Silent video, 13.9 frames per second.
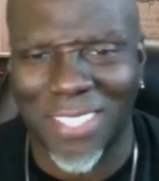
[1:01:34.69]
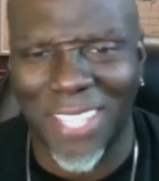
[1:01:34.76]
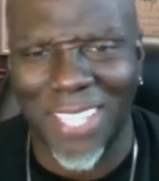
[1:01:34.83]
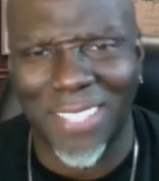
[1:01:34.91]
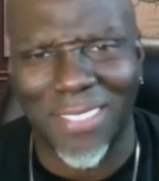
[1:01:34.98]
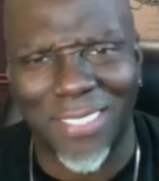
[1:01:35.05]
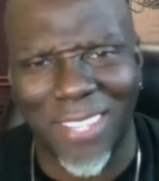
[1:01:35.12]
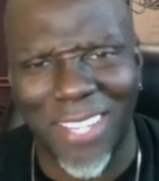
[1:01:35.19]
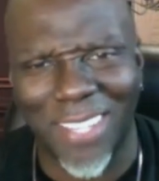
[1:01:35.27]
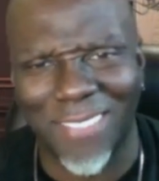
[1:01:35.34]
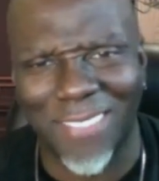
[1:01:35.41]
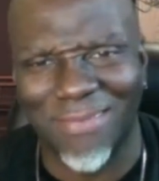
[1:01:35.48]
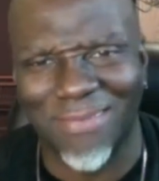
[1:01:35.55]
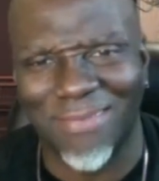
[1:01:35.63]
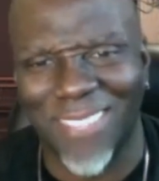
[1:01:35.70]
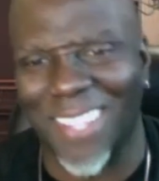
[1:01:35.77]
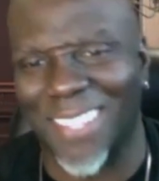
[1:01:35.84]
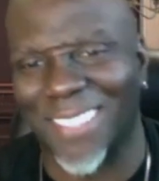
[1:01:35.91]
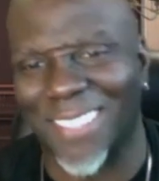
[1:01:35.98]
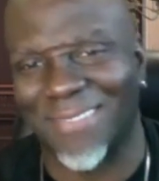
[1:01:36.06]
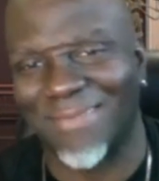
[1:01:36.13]
They they
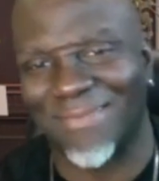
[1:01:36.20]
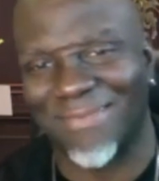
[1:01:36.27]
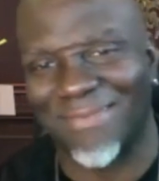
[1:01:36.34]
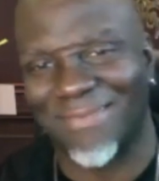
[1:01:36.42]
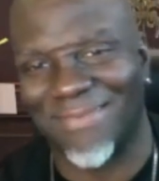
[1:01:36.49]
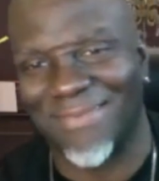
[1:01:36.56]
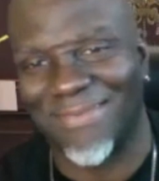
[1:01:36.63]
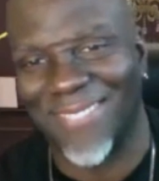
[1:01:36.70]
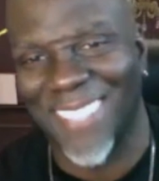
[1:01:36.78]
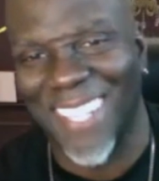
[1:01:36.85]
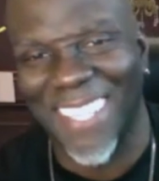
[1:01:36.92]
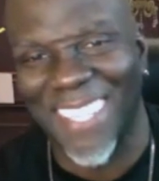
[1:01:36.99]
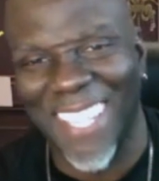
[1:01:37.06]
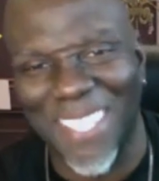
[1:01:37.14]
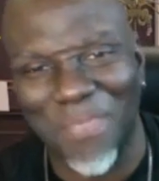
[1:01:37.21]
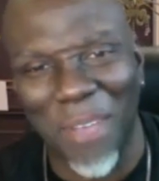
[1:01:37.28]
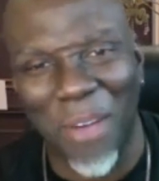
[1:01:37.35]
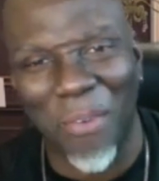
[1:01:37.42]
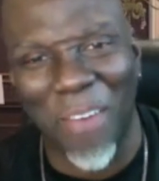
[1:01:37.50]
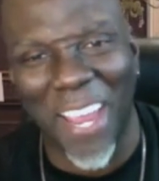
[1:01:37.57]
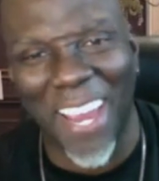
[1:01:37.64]
ugh, they
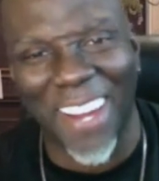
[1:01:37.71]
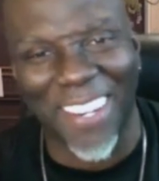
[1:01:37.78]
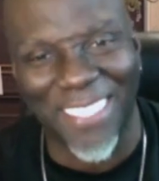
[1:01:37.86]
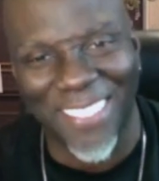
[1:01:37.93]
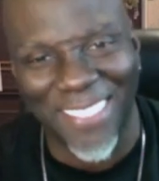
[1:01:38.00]
smell weird.